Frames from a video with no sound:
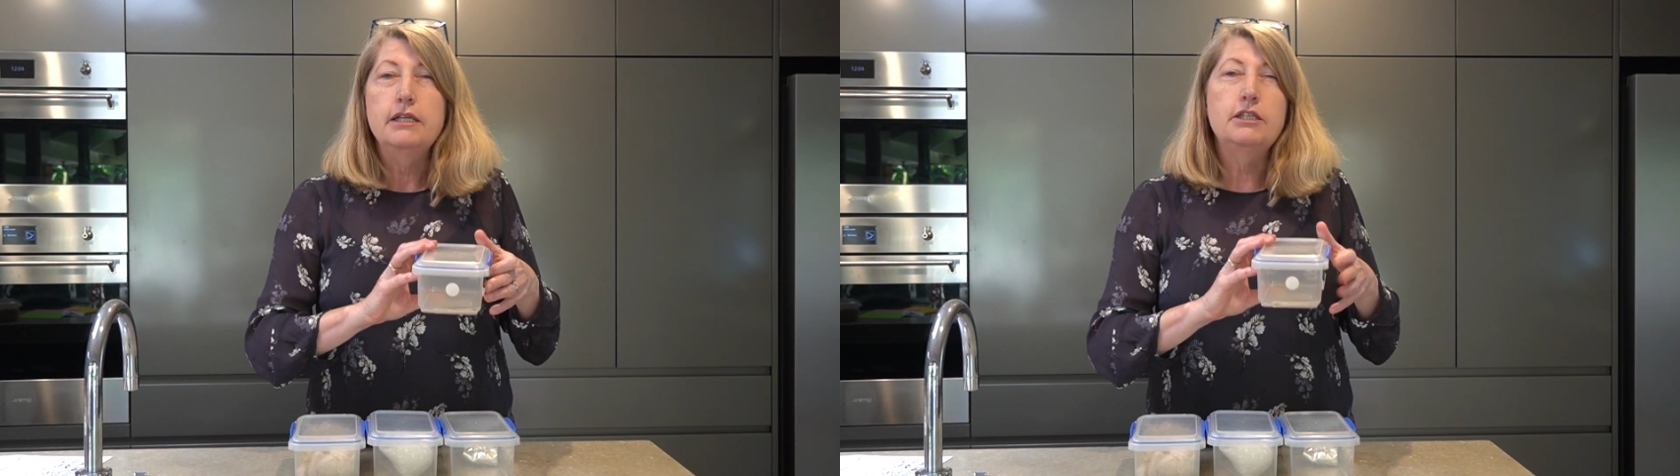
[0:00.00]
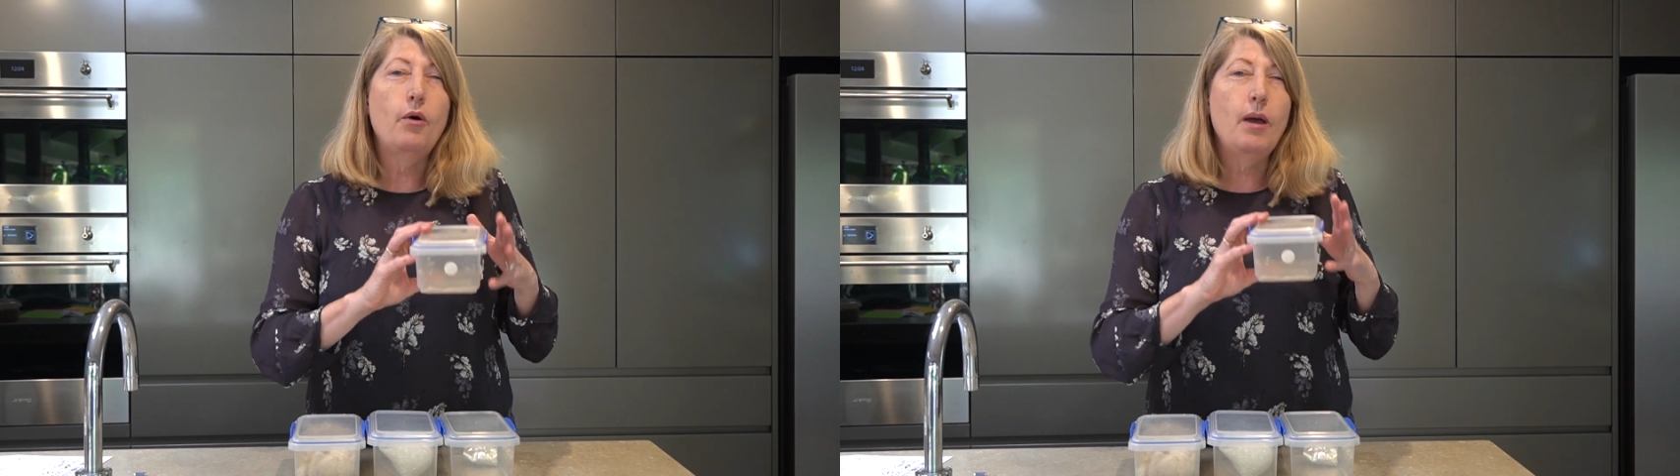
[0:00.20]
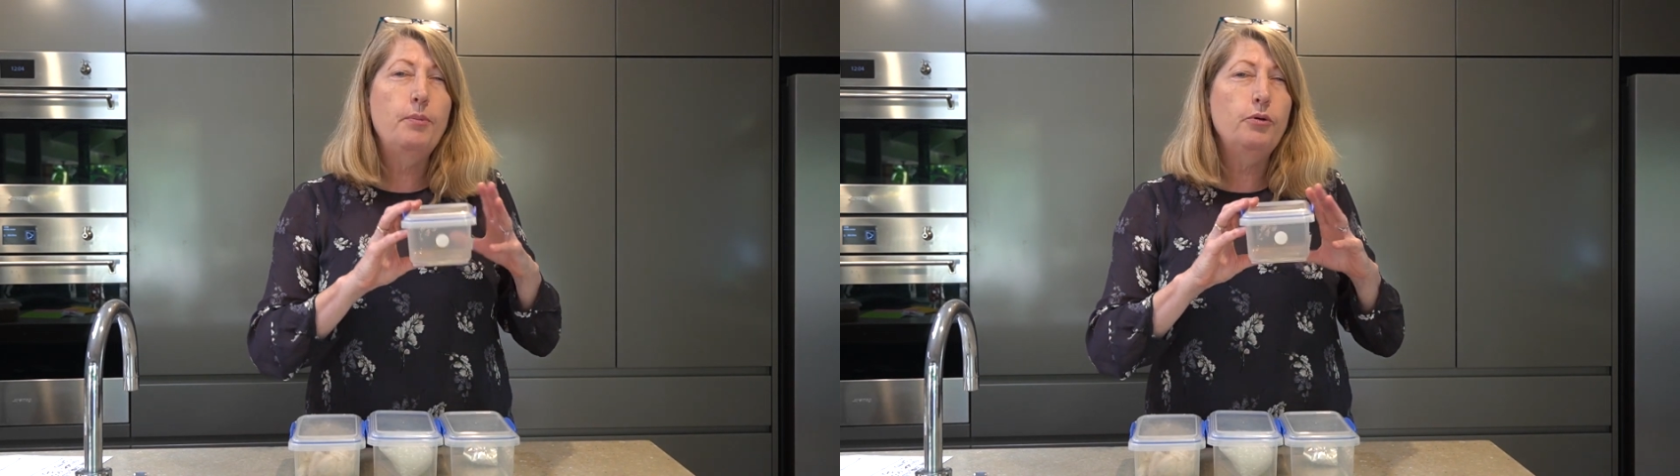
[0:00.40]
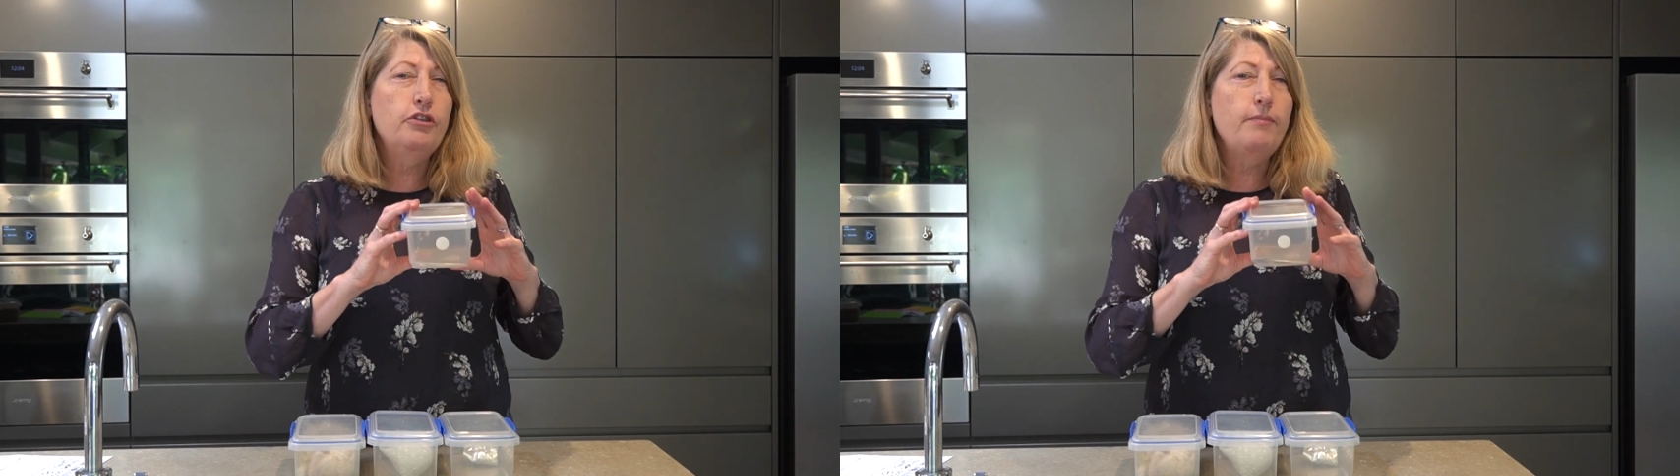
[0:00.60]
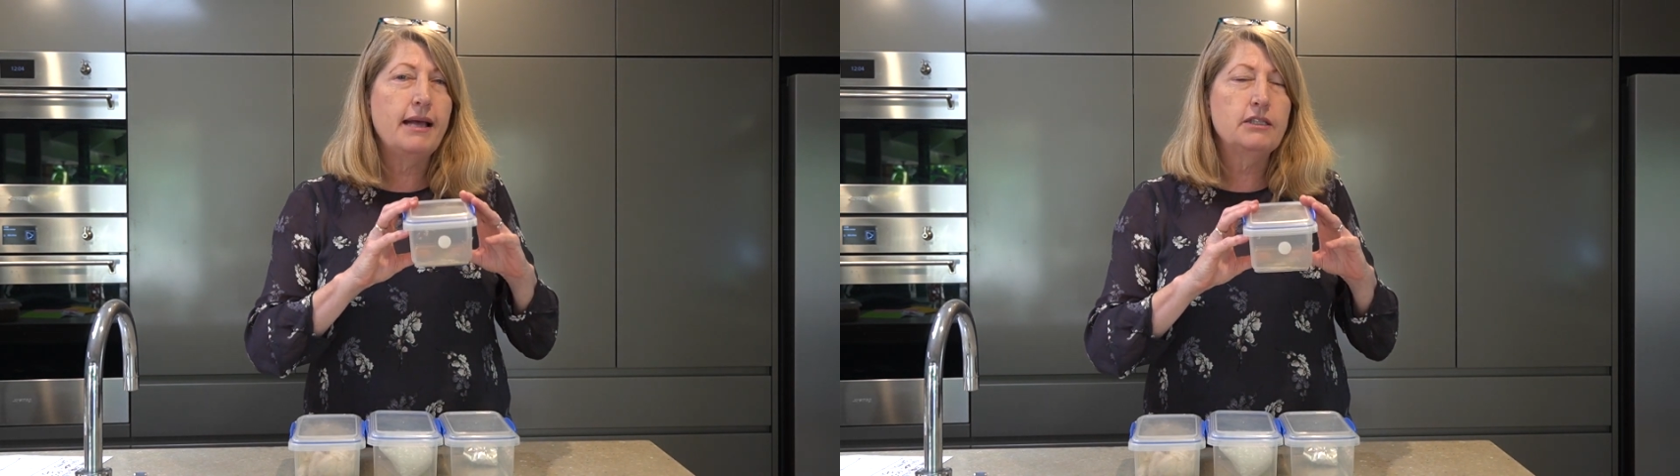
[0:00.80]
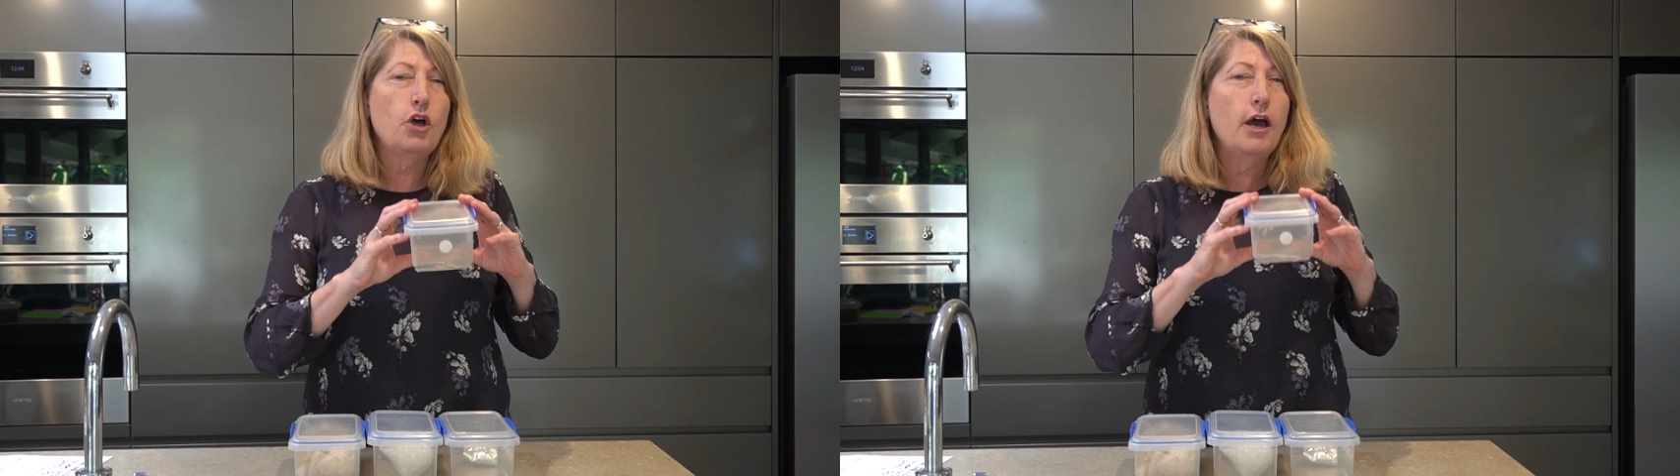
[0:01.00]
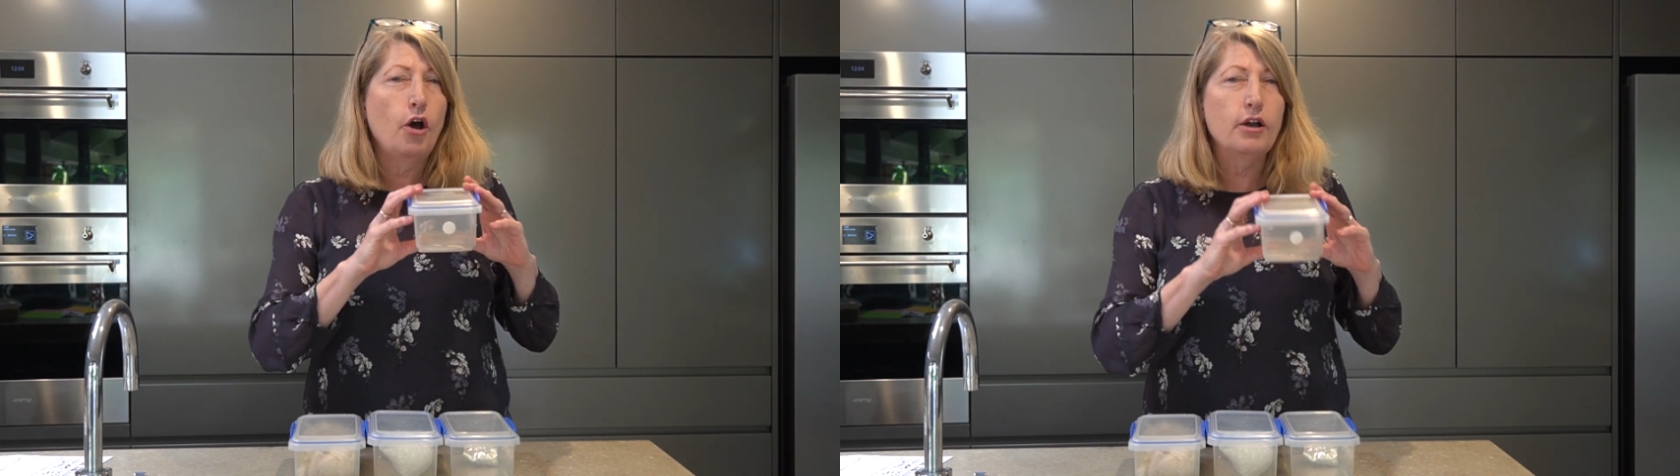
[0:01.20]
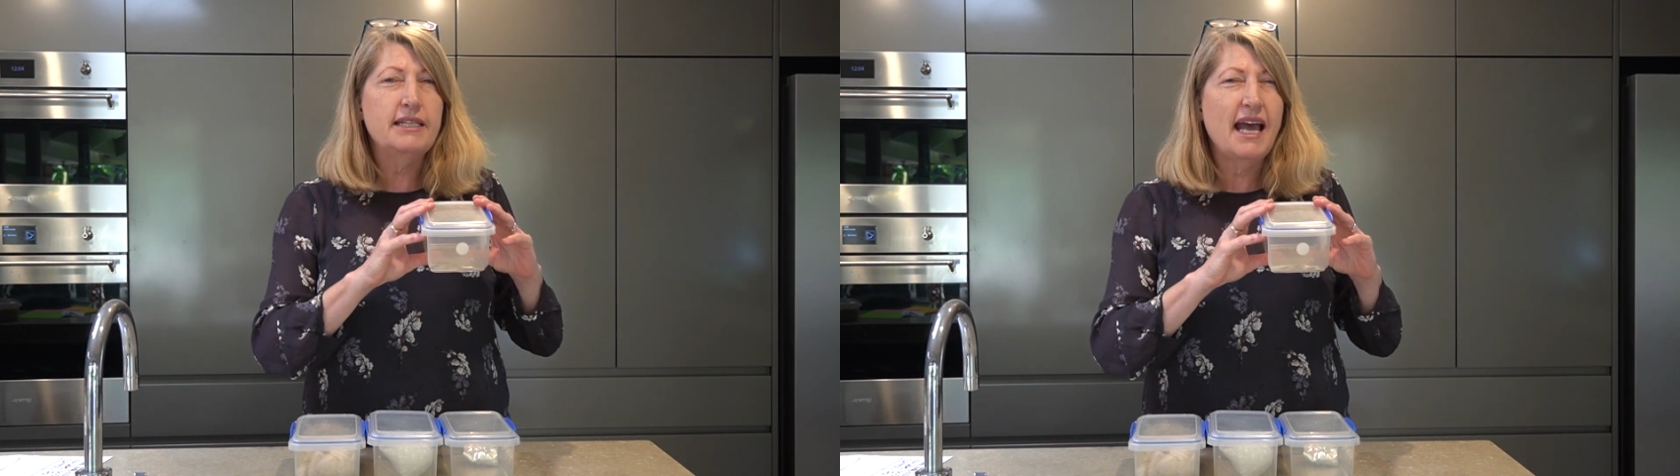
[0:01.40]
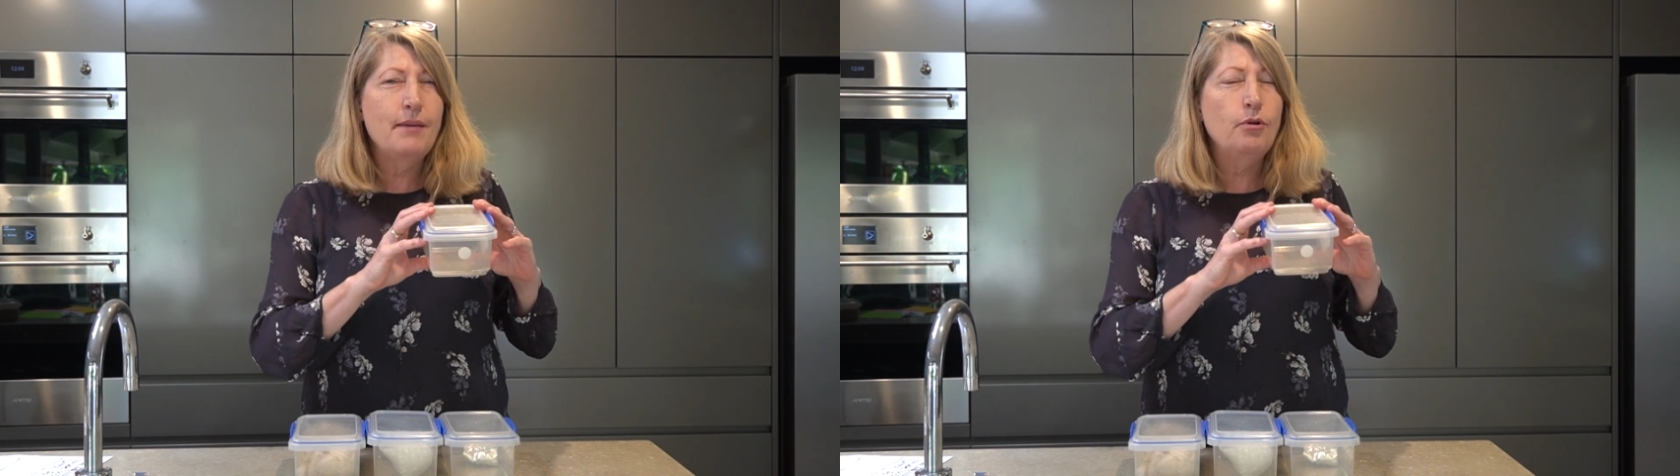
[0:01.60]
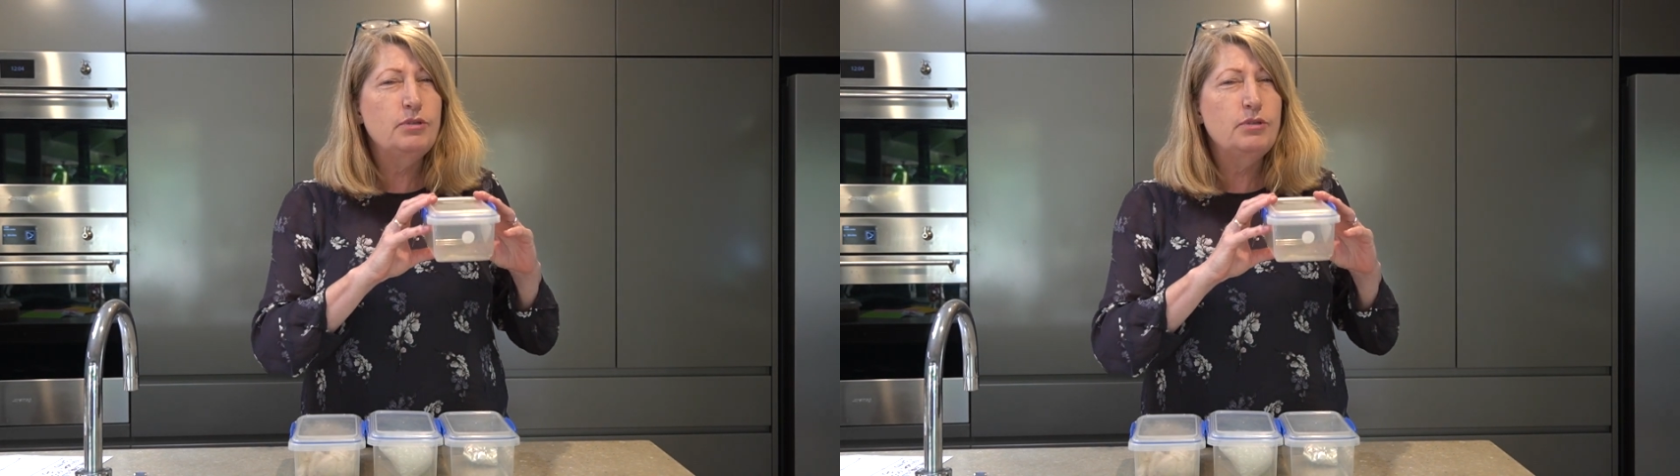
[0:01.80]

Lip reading: So I put them outside on a table.